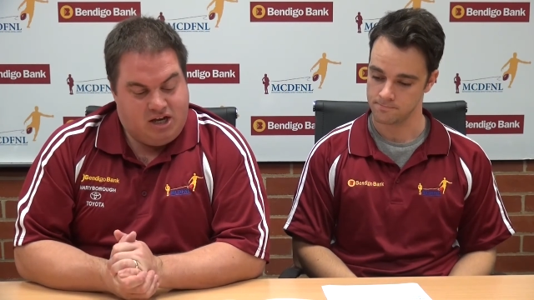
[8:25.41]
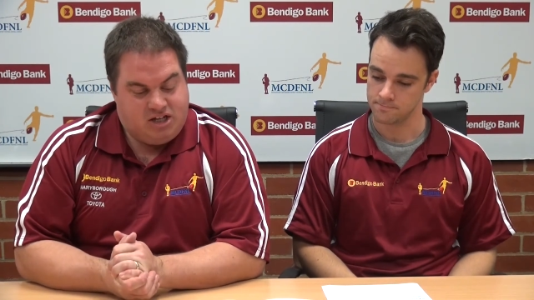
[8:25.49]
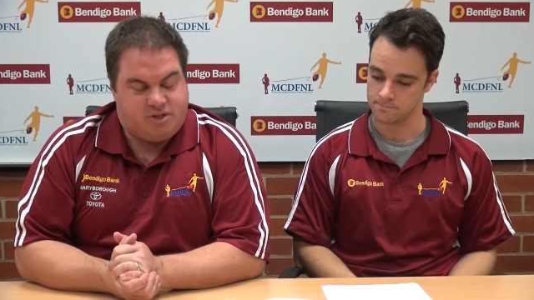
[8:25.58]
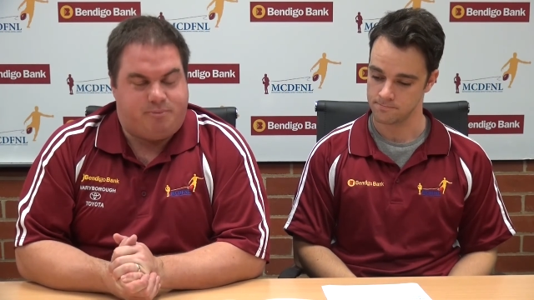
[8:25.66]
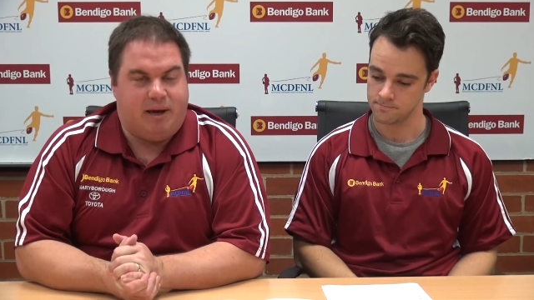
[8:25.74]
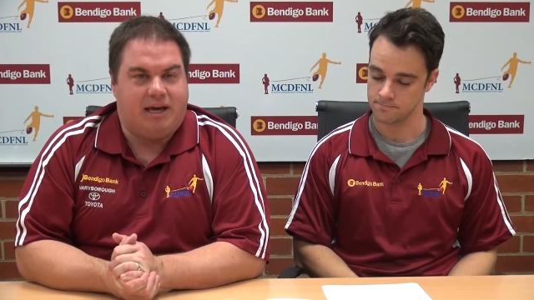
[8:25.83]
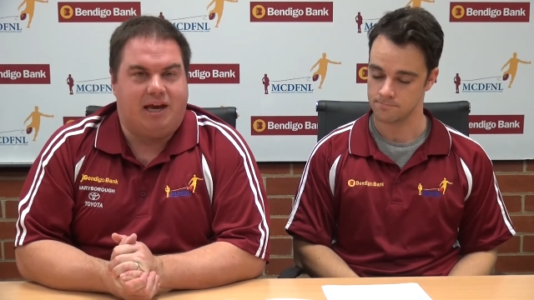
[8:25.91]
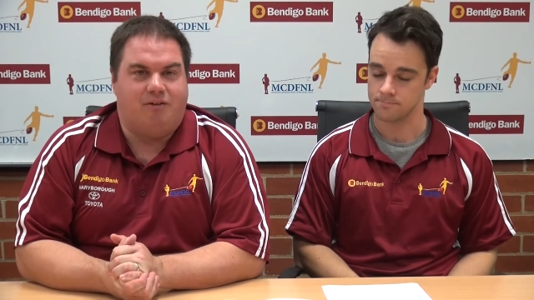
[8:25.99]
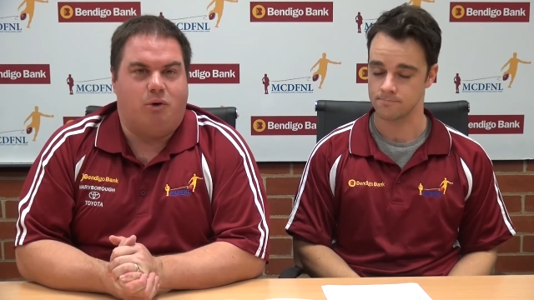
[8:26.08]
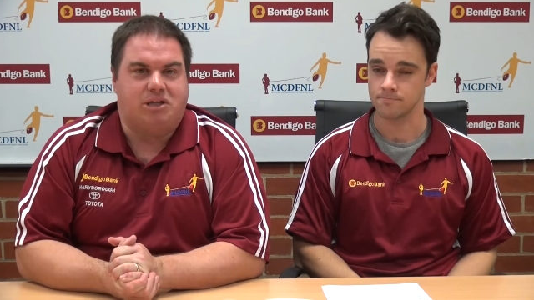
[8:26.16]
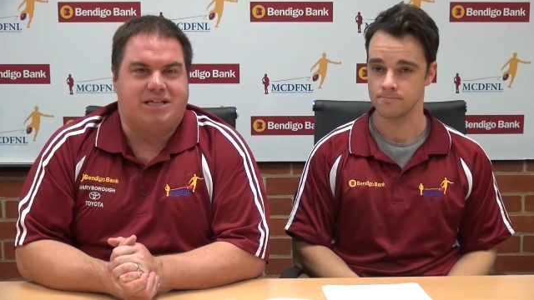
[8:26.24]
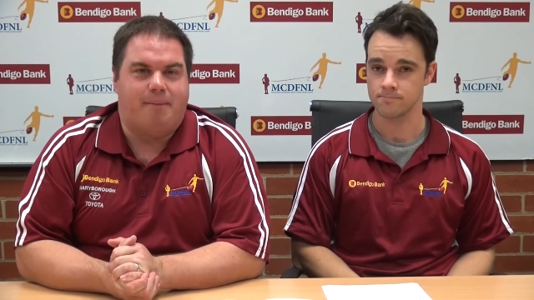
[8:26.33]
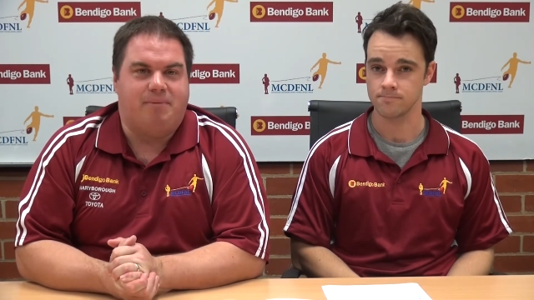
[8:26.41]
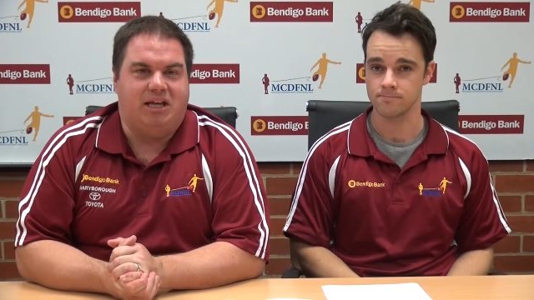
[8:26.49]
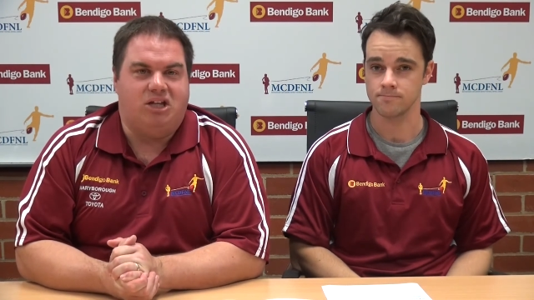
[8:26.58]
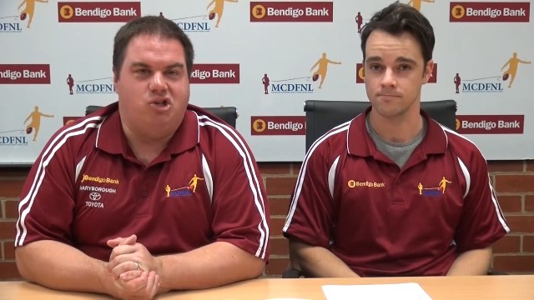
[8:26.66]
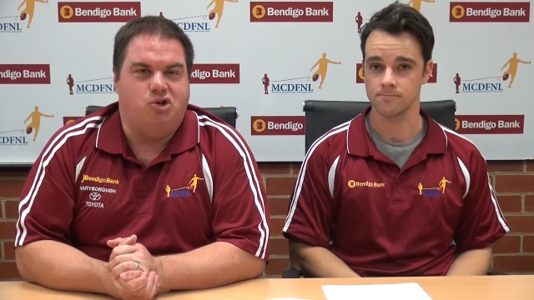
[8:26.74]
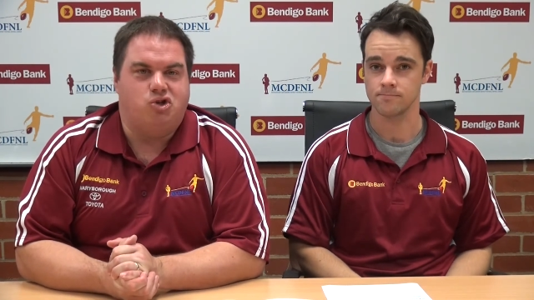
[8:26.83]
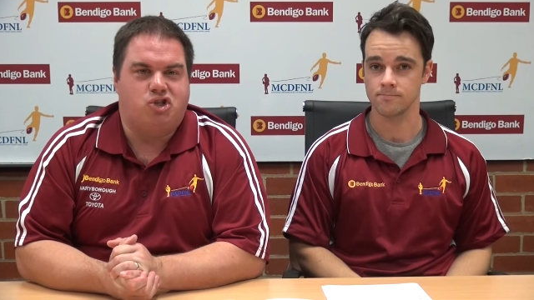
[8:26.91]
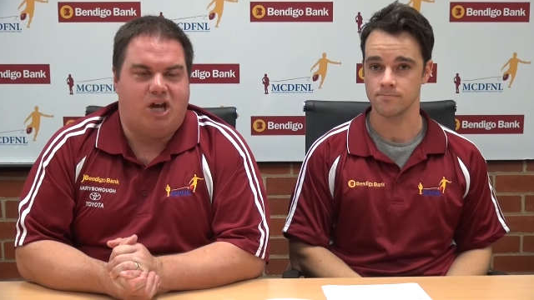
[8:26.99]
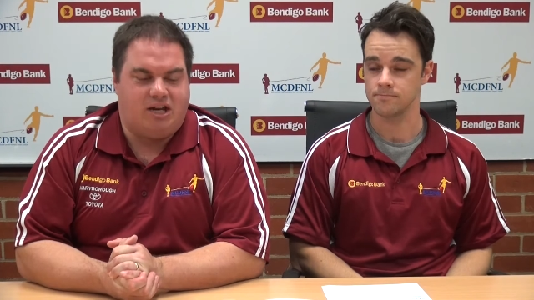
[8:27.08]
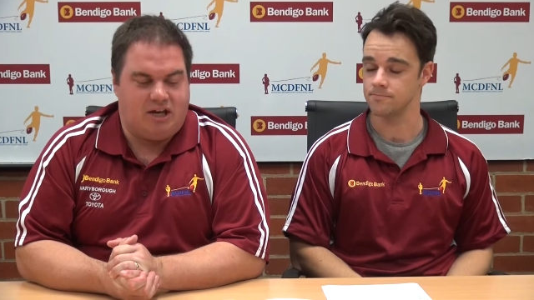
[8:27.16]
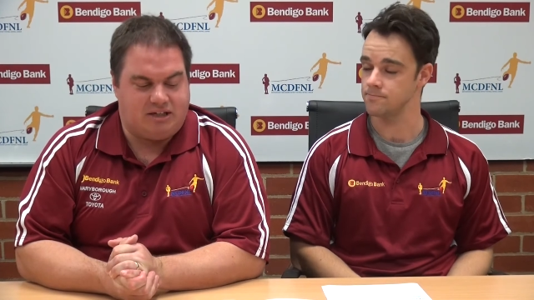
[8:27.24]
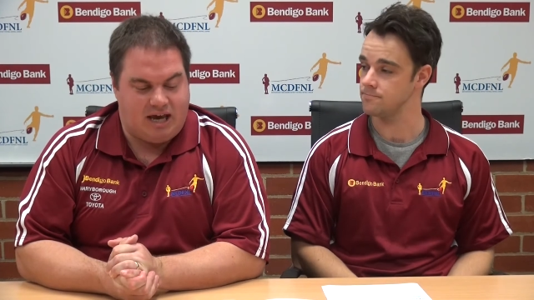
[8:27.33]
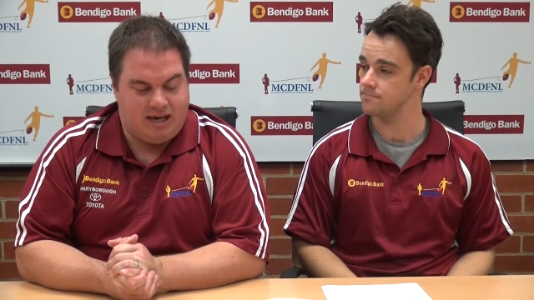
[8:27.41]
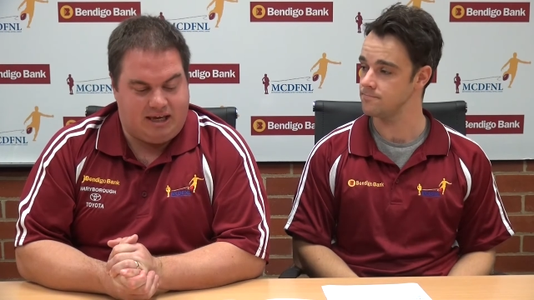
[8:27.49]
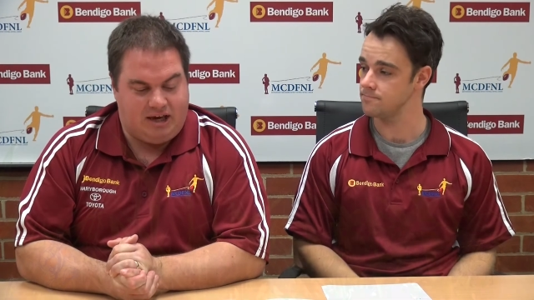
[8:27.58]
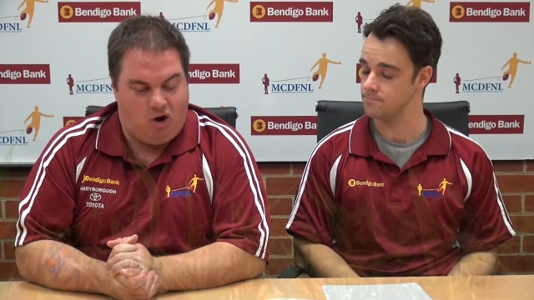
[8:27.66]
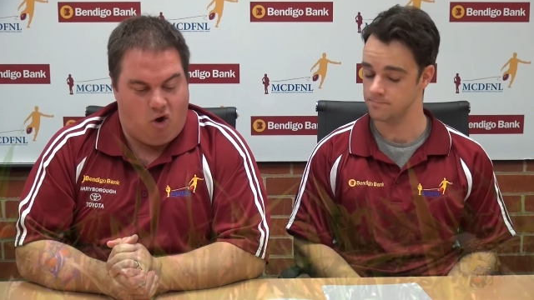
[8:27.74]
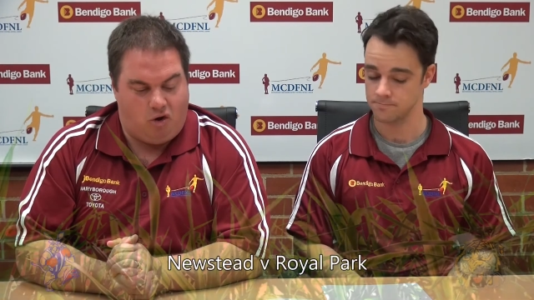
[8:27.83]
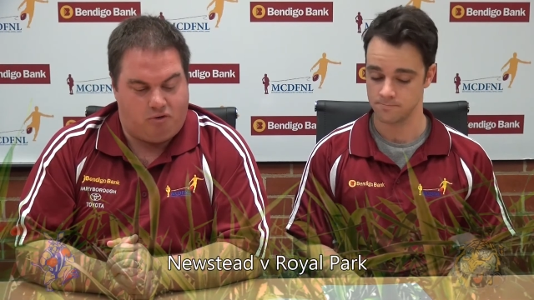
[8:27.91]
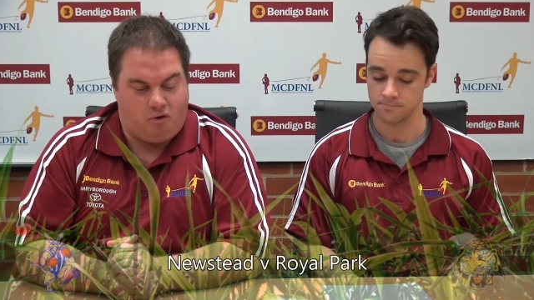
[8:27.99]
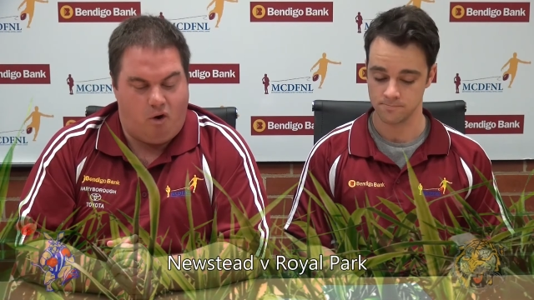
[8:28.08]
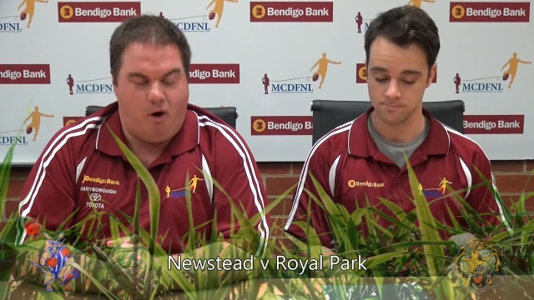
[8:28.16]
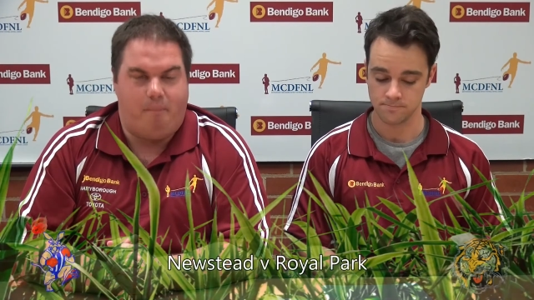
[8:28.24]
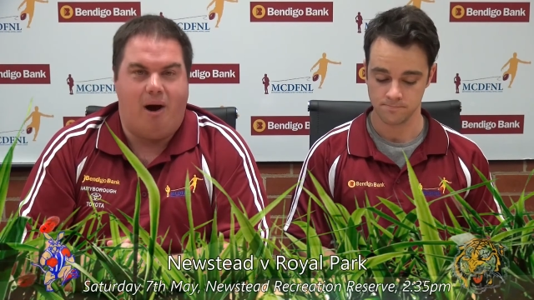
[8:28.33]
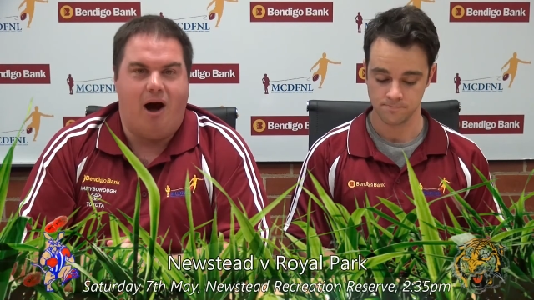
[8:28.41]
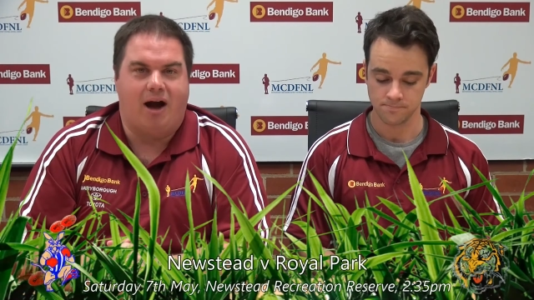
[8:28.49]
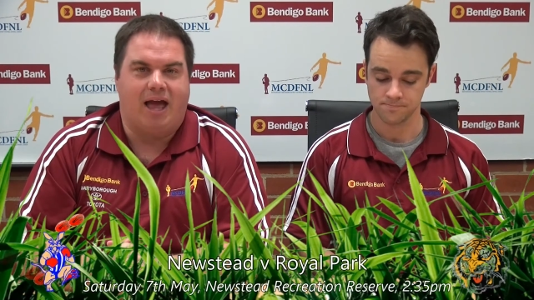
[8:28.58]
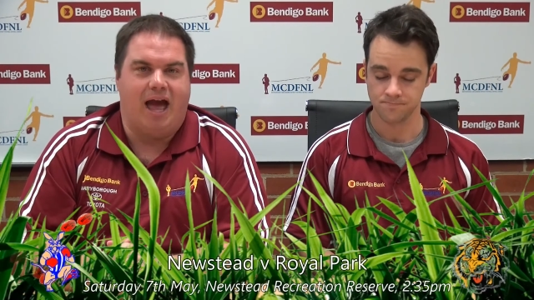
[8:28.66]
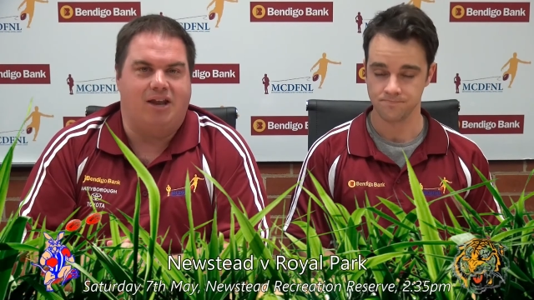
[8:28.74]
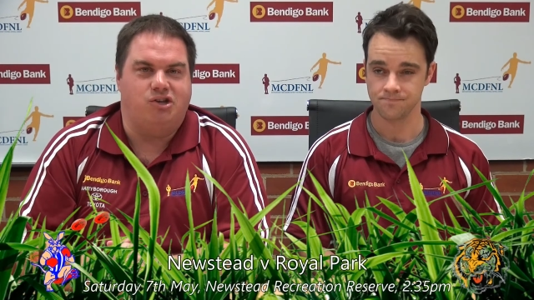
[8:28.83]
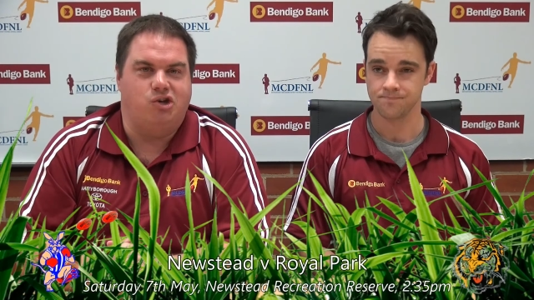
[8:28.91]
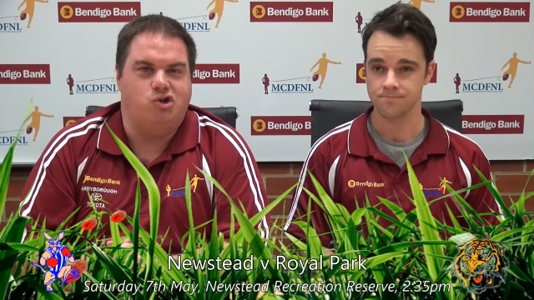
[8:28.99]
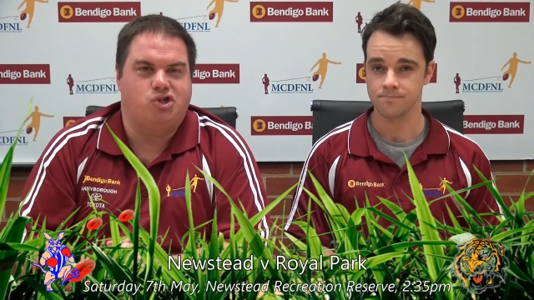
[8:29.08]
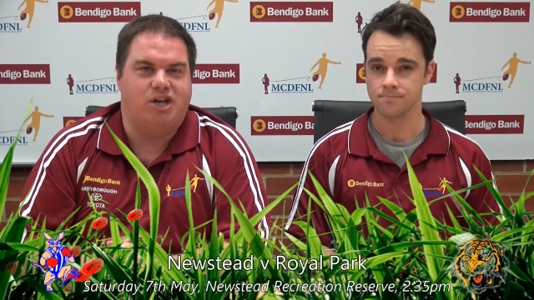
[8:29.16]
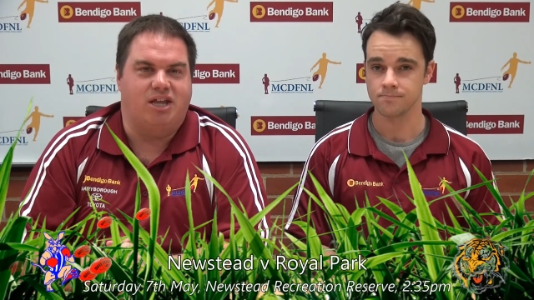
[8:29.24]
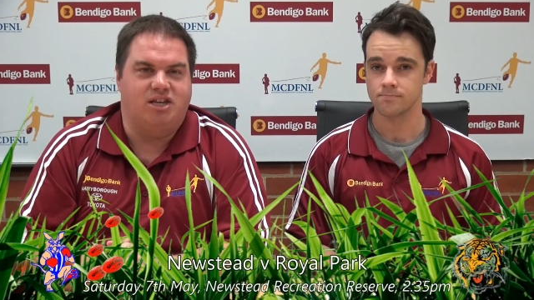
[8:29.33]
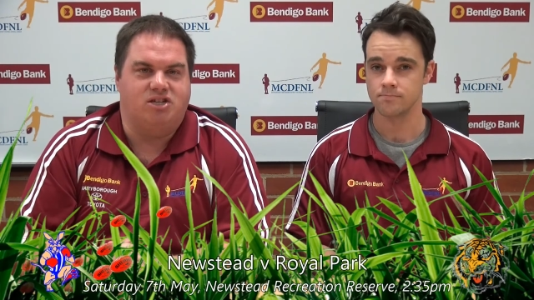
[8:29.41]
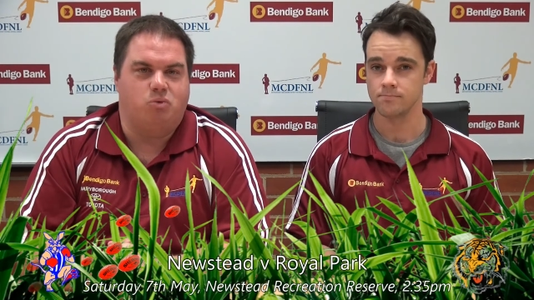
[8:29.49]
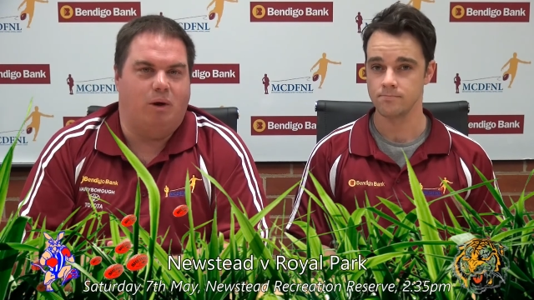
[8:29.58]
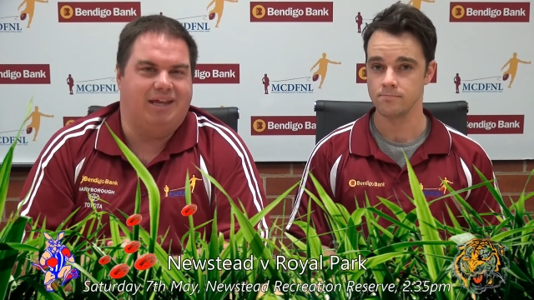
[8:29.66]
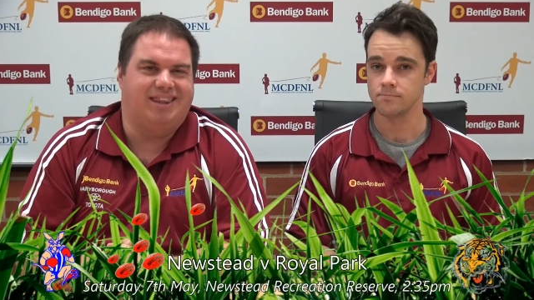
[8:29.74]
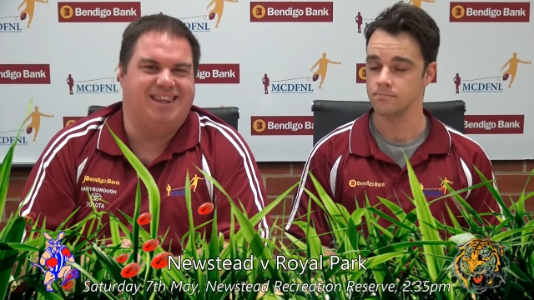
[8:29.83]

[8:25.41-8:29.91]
Speaker 1: Speaking of what's happening, Newstead taking on Royal Park at Newstead this week.